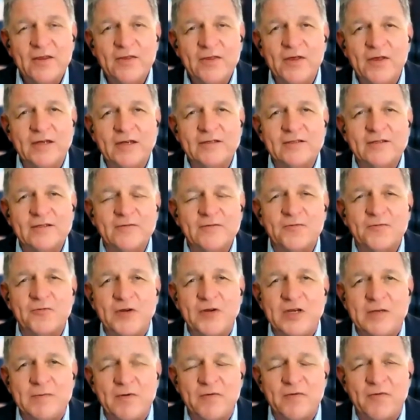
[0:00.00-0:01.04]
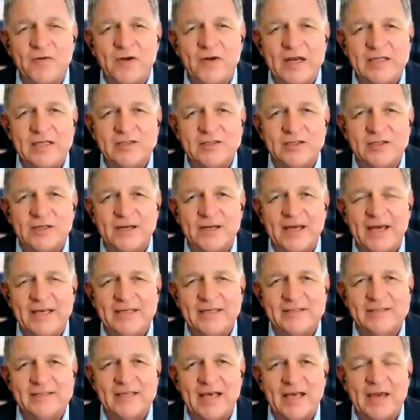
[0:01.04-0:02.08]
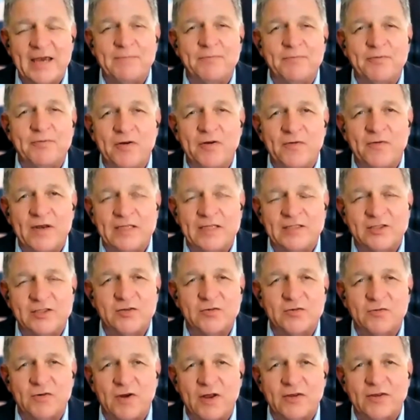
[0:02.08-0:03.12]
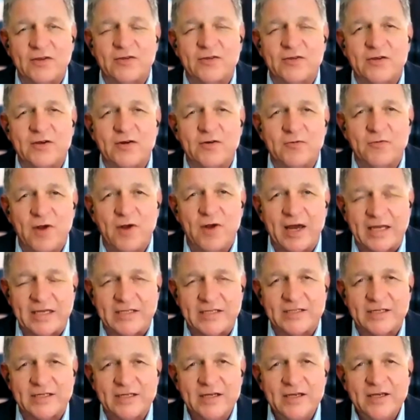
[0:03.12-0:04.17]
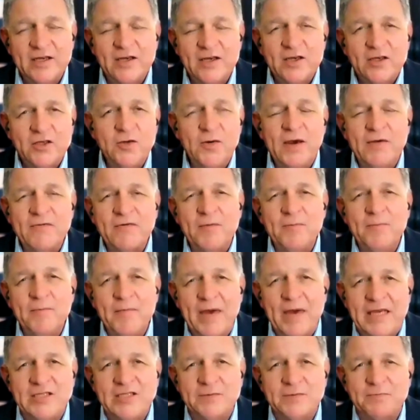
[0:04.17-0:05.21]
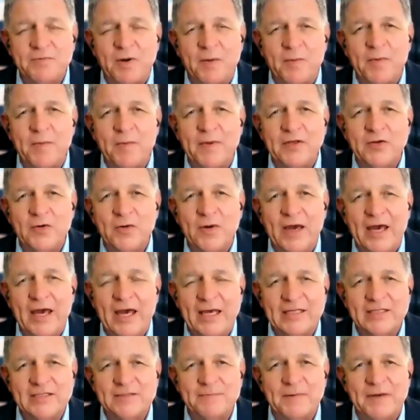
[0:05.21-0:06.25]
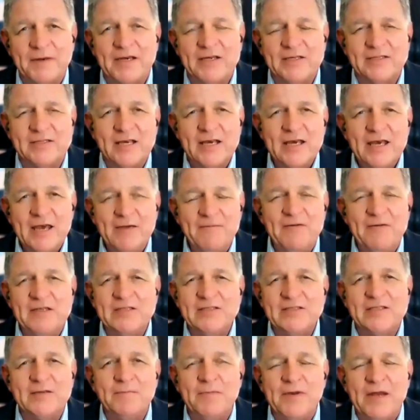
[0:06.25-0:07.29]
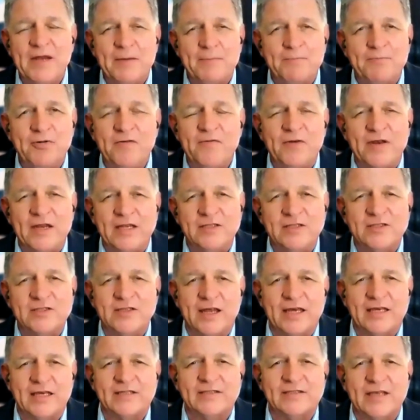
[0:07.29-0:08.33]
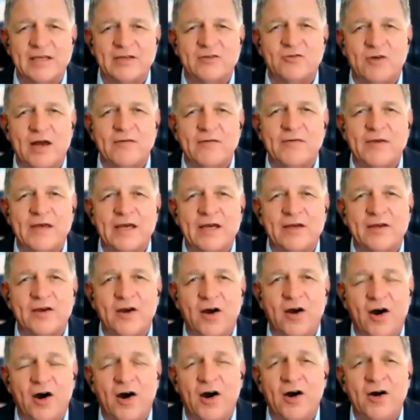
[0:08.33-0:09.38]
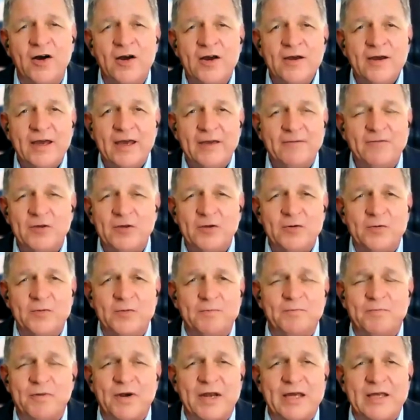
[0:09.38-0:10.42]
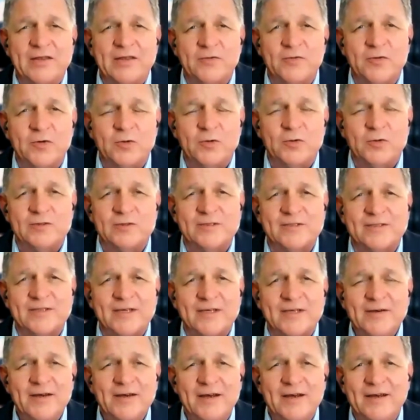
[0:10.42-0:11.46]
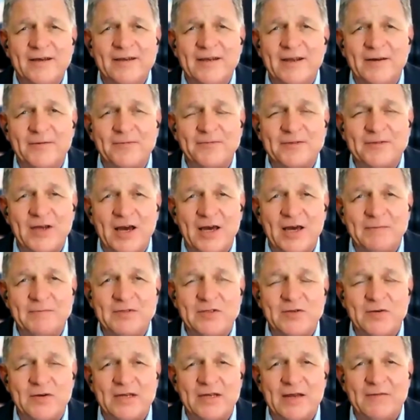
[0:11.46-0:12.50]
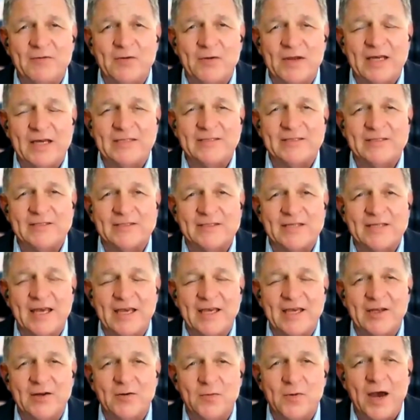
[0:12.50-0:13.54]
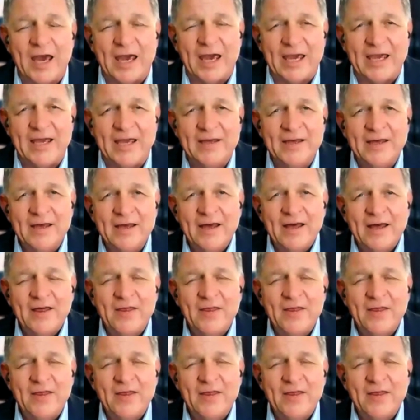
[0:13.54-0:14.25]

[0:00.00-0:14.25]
that freedom of religion is a privilege rather than a right, you have a major problem on your hands. Because if it is simply a privilege, like, say, driving a car, if you break the rules enough times, you can have your license taken away,